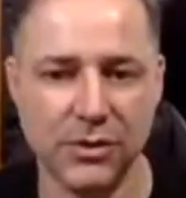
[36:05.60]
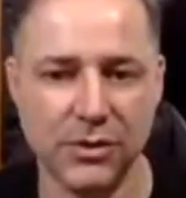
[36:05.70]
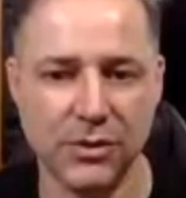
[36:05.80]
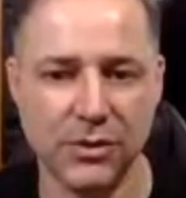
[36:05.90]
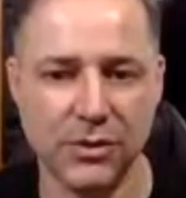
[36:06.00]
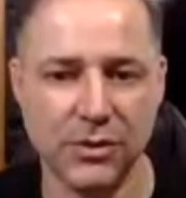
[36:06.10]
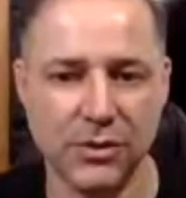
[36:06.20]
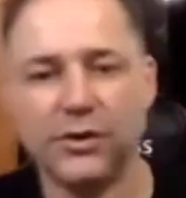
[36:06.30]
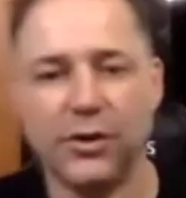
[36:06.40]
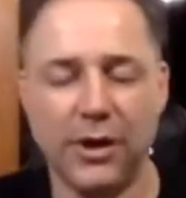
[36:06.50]

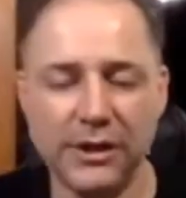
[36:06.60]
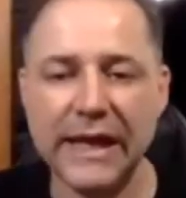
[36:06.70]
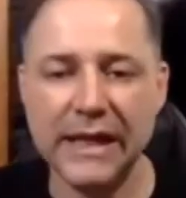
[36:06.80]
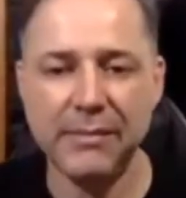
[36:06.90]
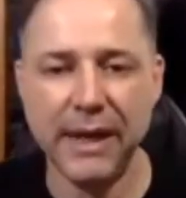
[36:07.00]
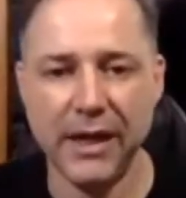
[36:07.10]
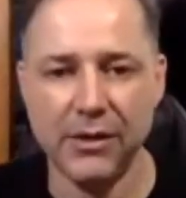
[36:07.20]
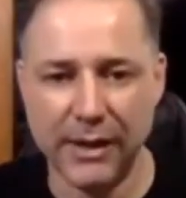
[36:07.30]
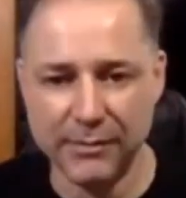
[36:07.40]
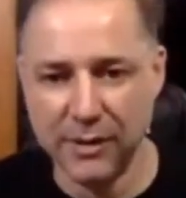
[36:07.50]
on that email, I'm
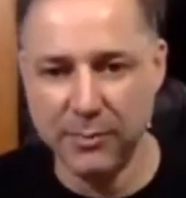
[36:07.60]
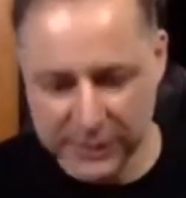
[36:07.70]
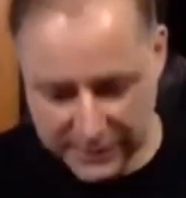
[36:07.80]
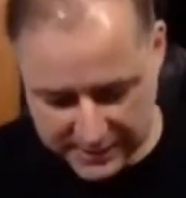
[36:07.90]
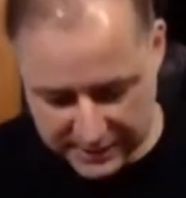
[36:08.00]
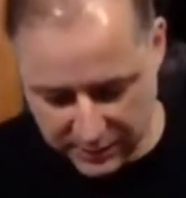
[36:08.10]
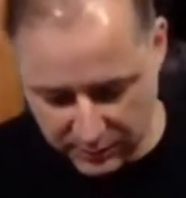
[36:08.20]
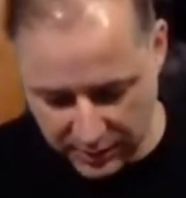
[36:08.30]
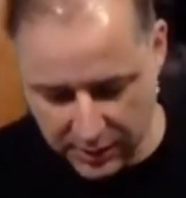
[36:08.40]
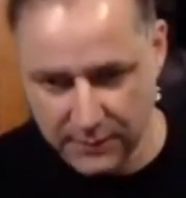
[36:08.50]
going to put this link right
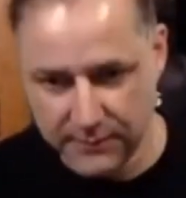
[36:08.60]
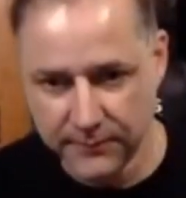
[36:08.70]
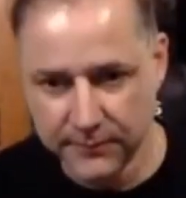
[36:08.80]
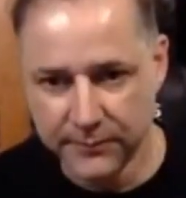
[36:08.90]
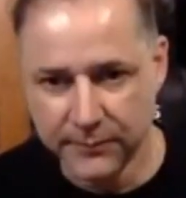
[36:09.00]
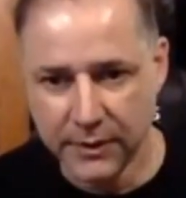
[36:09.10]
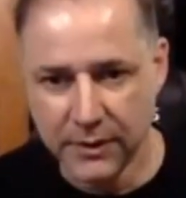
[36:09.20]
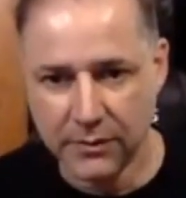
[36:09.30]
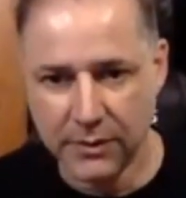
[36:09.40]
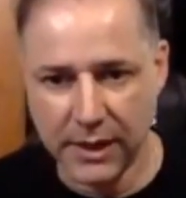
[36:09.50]
here,
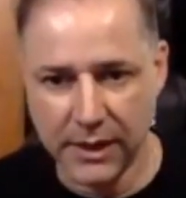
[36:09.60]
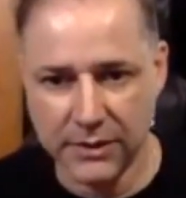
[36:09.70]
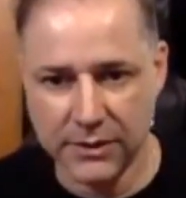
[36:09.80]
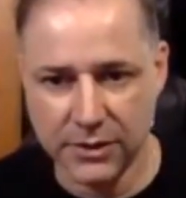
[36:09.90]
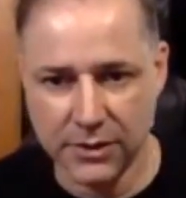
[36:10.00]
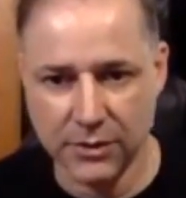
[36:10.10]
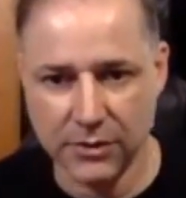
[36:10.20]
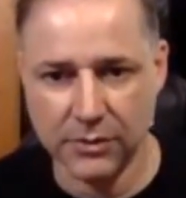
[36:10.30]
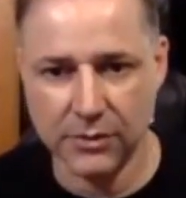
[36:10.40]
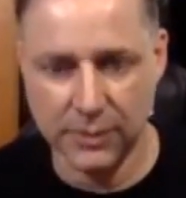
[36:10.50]
right? So
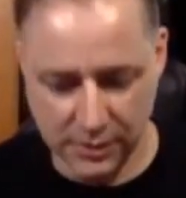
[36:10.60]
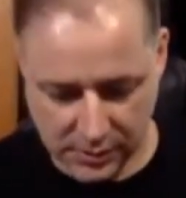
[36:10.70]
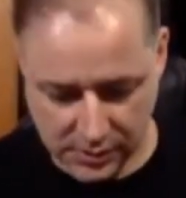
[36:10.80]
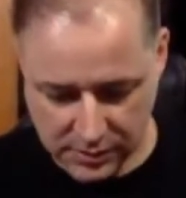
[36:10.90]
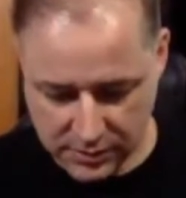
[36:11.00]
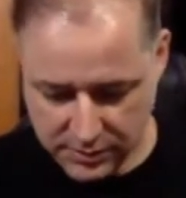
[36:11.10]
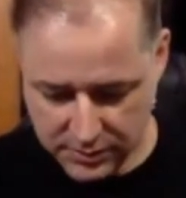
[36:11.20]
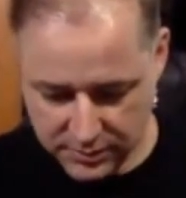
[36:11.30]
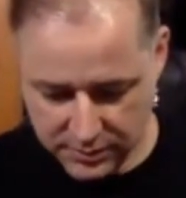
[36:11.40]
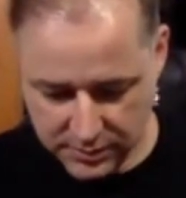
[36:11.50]

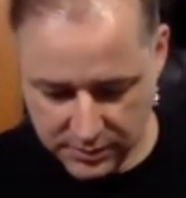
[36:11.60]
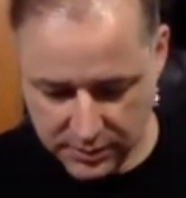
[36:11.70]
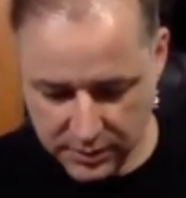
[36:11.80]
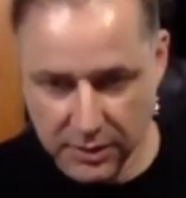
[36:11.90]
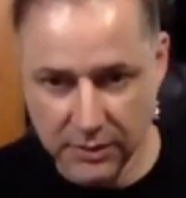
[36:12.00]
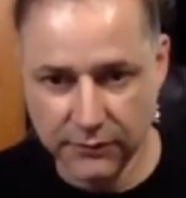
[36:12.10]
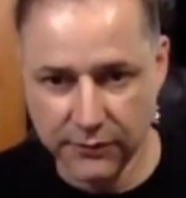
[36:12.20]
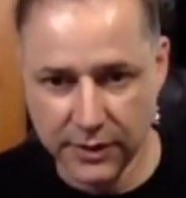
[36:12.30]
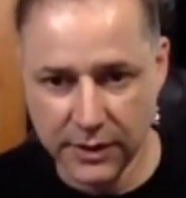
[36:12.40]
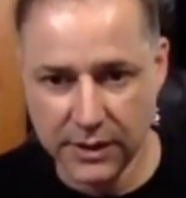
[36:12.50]
give
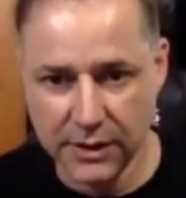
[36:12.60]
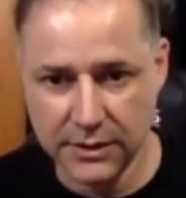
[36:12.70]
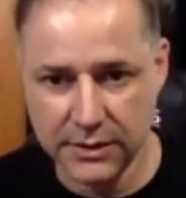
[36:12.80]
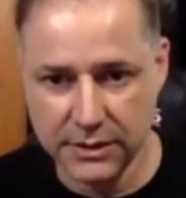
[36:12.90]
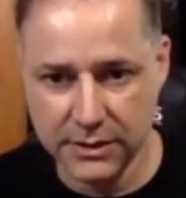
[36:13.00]
us